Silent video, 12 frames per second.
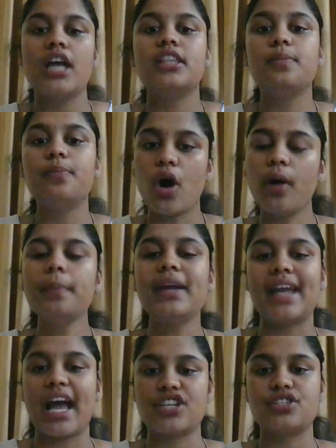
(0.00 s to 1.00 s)
The Bombay
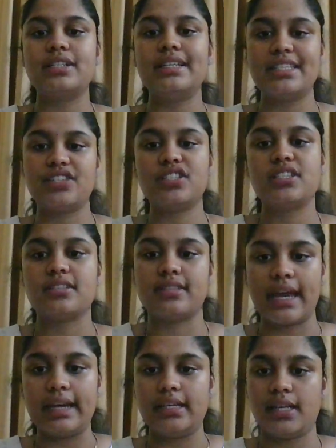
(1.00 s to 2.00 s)
Natural History
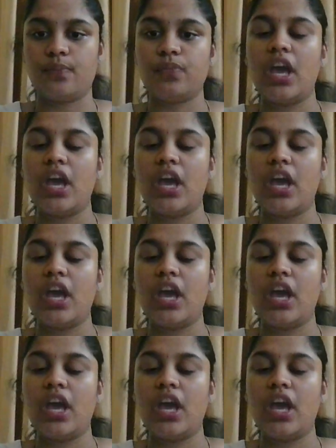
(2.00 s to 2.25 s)
Society,